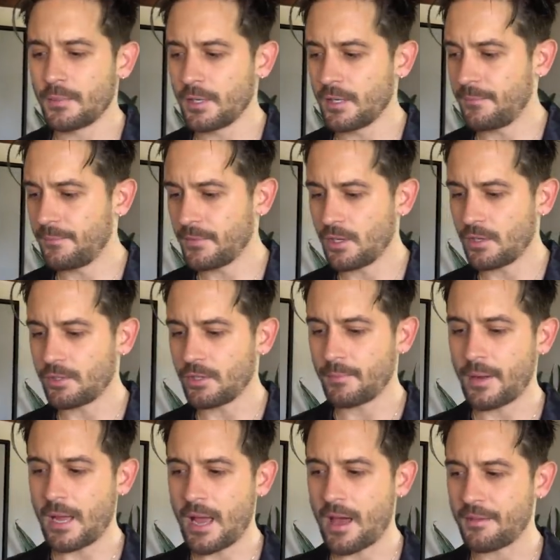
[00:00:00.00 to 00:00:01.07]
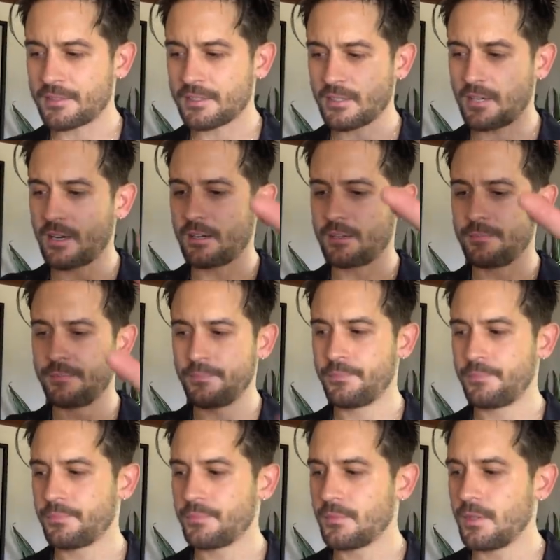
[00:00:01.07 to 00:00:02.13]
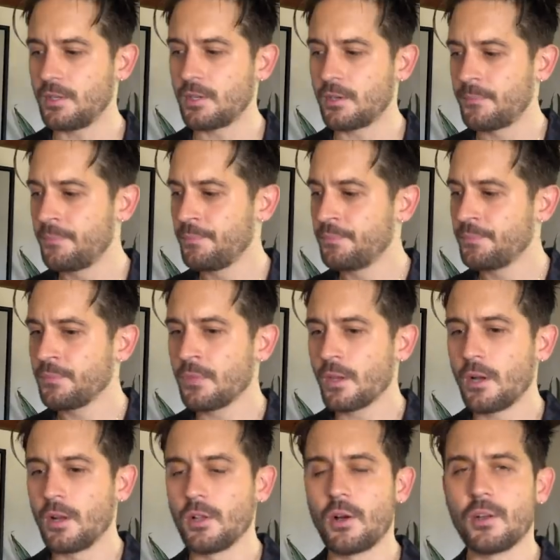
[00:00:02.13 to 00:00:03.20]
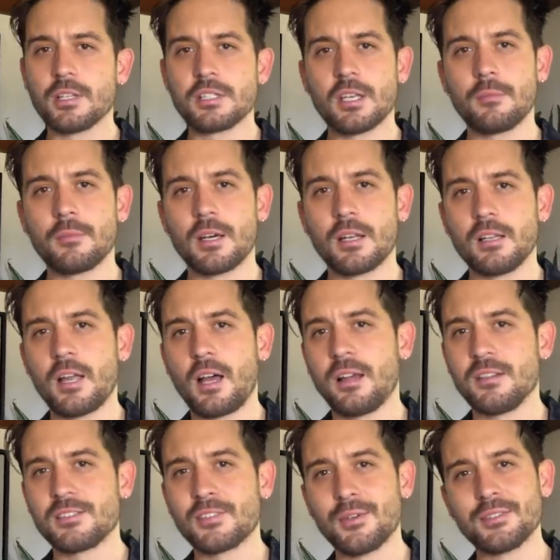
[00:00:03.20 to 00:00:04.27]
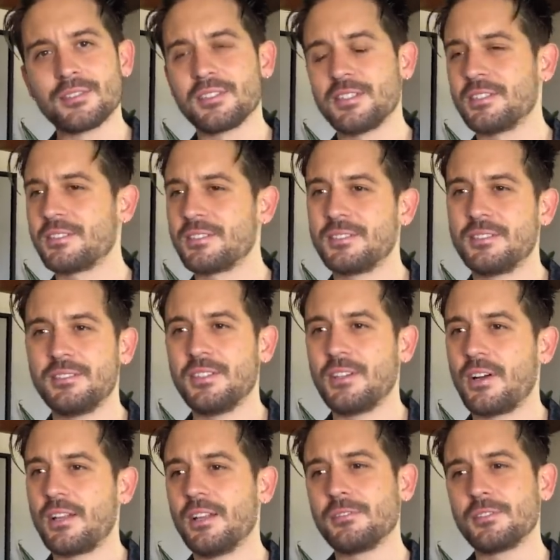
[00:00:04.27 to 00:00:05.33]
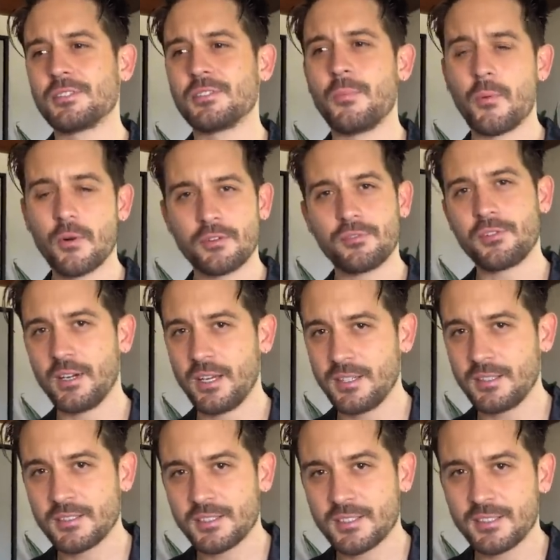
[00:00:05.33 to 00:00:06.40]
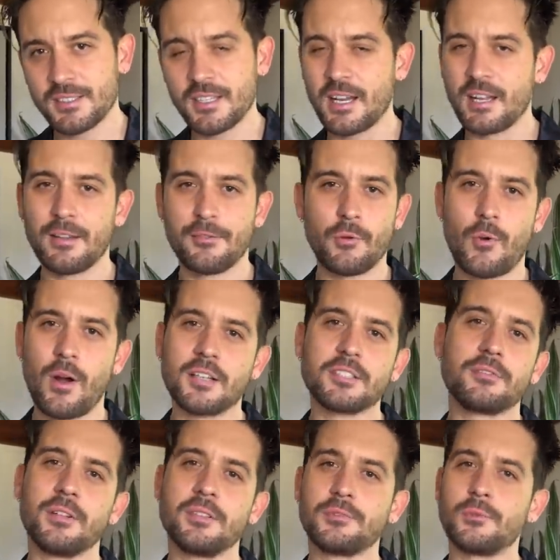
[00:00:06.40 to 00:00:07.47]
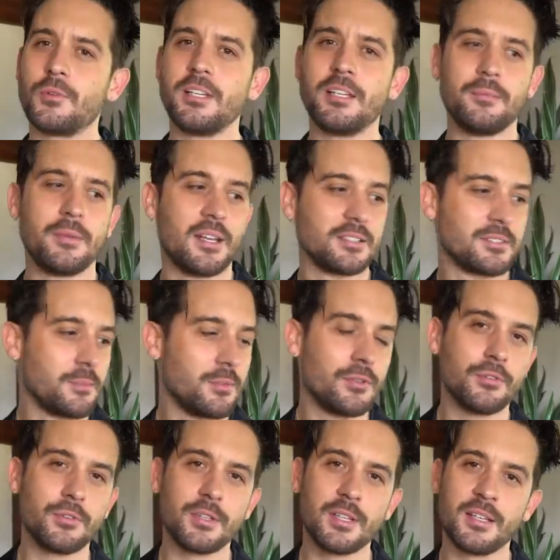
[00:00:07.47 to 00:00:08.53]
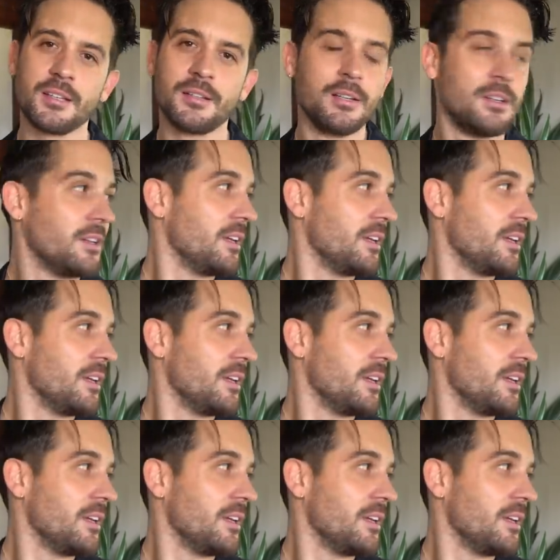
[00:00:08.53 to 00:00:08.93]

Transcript: but, you know, your paths are, you know, along the same kind of line. So it's you know, I love to support friends, and I love to watch friends win, man. It's a beautiful thing.